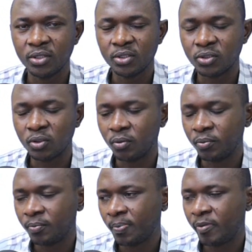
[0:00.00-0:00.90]
So
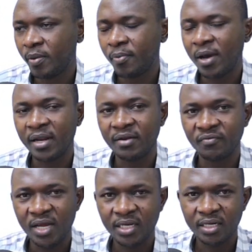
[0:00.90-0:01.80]
people are
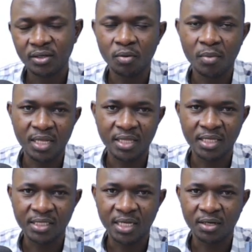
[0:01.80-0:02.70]
invited. Normally there is
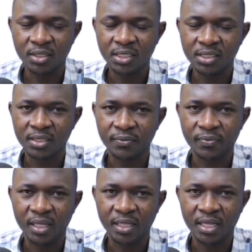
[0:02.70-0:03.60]
a notice,
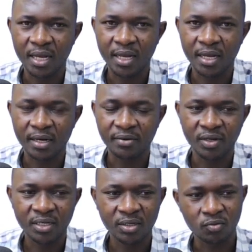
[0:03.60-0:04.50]
and they are
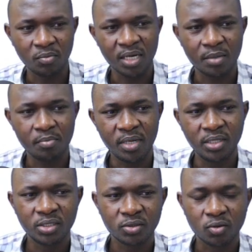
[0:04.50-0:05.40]
invited to make
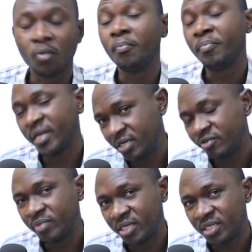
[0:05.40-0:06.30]
bids, competitive
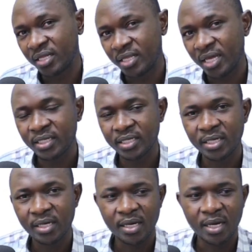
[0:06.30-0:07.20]
bids at that,
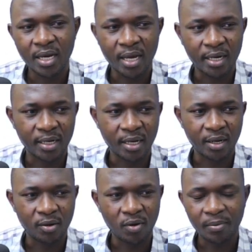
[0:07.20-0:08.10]
and
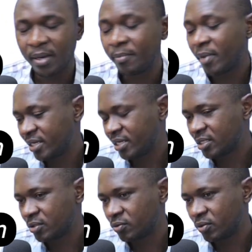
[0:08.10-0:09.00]
whoever
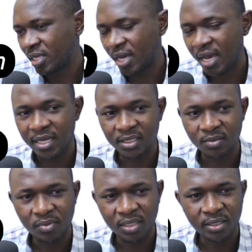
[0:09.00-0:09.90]
emerges with the highest
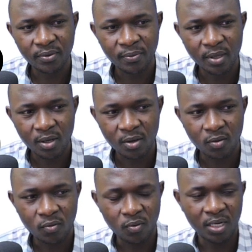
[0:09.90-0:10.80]
bid
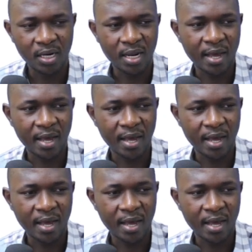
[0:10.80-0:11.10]
will